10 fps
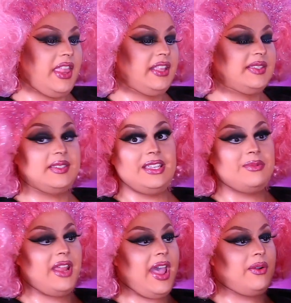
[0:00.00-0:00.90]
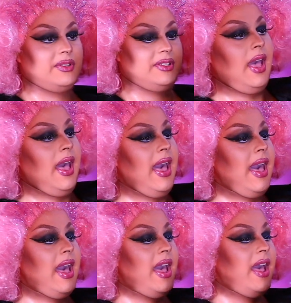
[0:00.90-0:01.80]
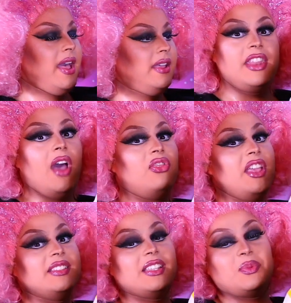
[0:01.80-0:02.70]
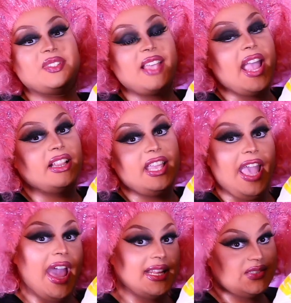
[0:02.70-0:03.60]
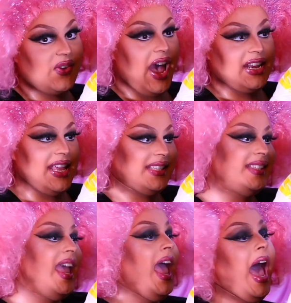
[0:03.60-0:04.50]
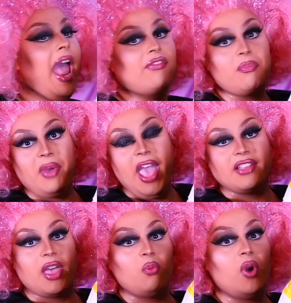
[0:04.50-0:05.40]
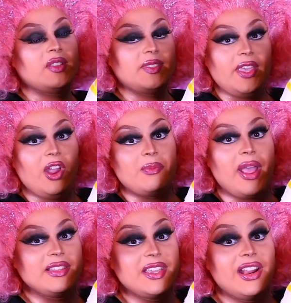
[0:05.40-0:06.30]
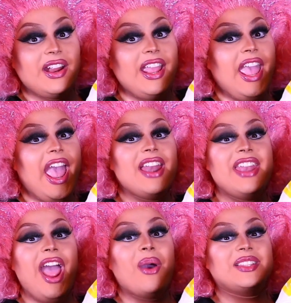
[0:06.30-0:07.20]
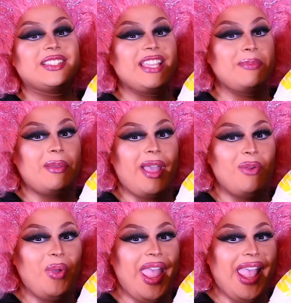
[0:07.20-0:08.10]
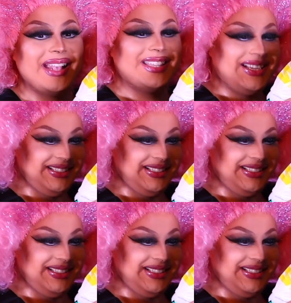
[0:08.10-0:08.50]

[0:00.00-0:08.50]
And let's steam it out. Ah, now this is recycling at its finest. I have a bag that once carried my dinner, and now it's steaming my wigs.